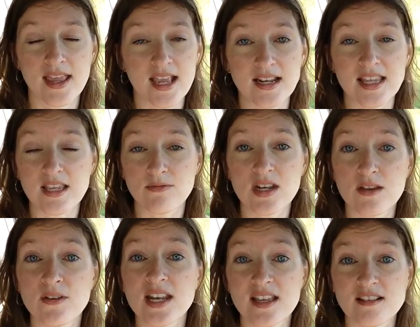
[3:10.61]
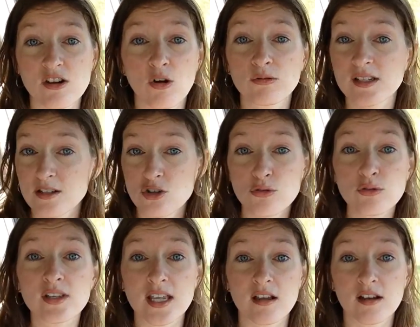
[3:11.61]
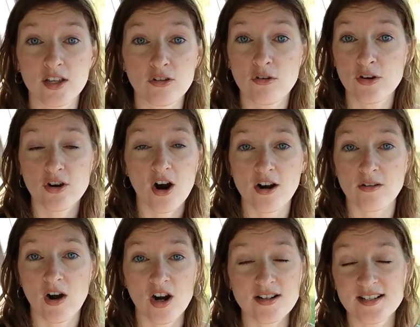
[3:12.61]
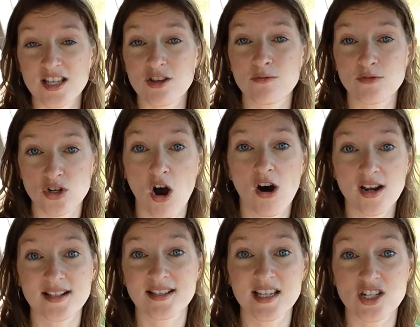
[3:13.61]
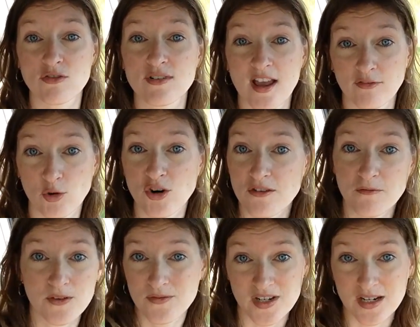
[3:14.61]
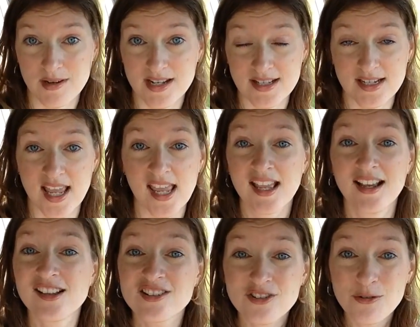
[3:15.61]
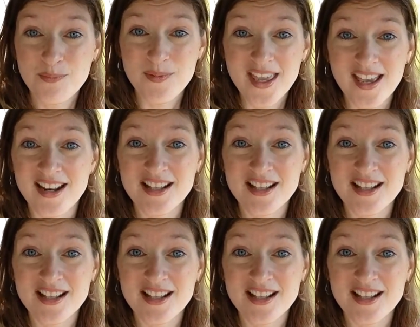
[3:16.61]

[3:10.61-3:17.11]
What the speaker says: And even if it is only truly, in your heart of hearts that you honestly don't have more than 15 minutes a day, so be it.